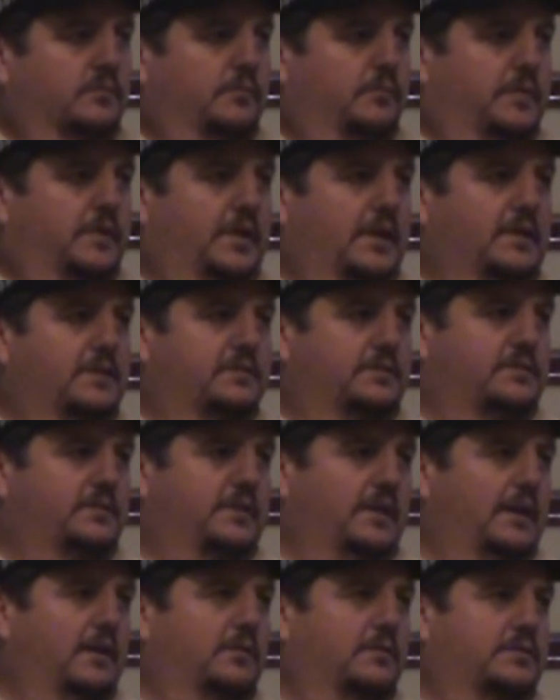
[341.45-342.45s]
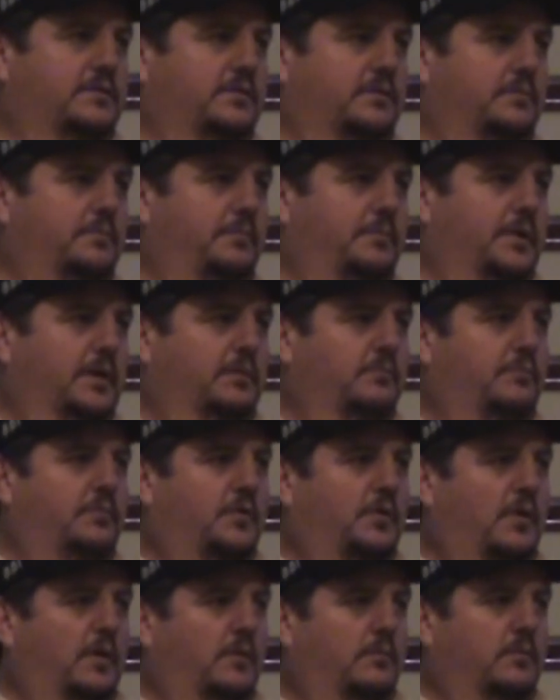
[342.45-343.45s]
But that was a big
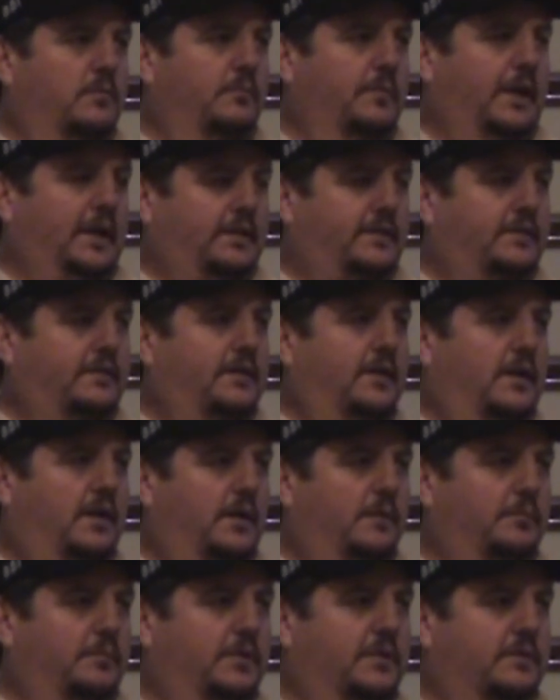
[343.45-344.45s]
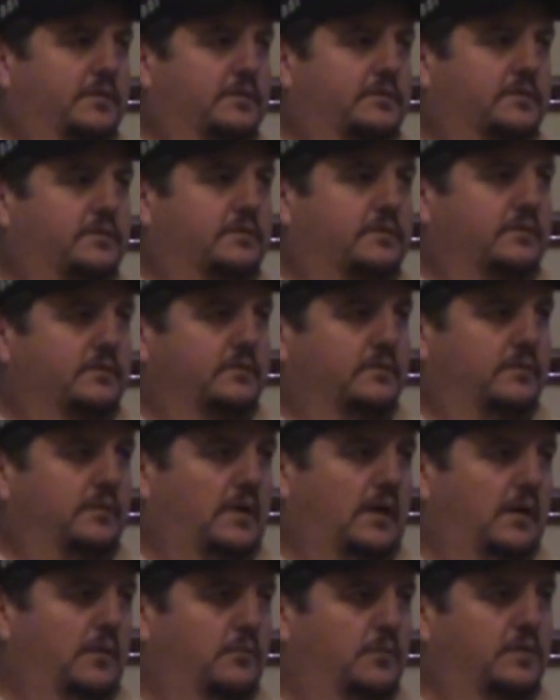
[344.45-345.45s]
problem at the time because
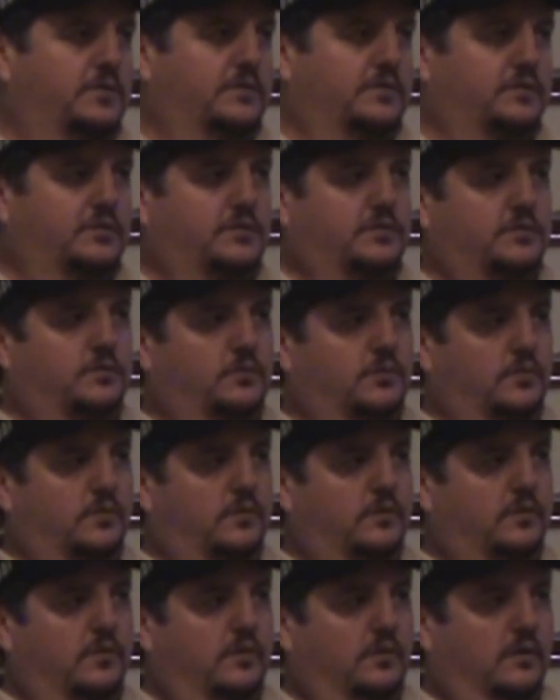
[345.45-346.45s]
I wasn't sure